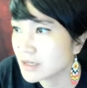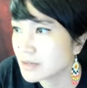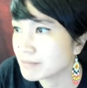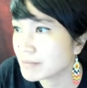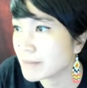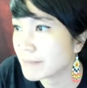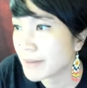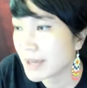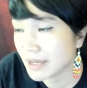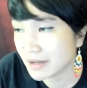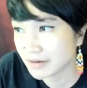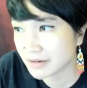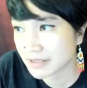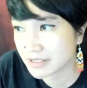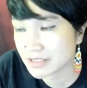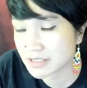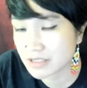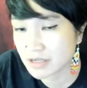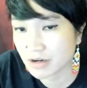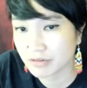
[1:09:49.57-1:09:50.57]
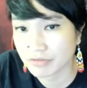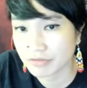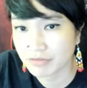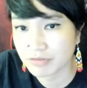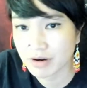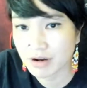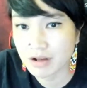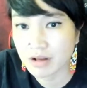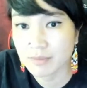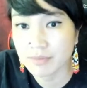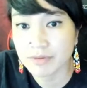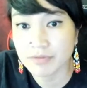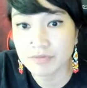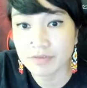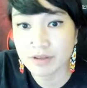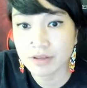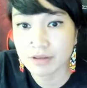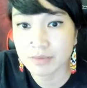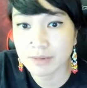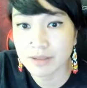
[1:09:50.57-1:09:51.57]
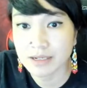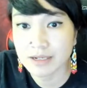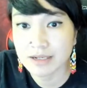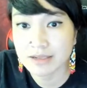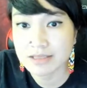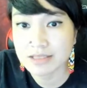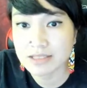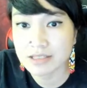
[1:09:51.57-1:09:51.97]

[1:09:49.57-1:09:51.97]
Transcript: My parents are from the Philippines.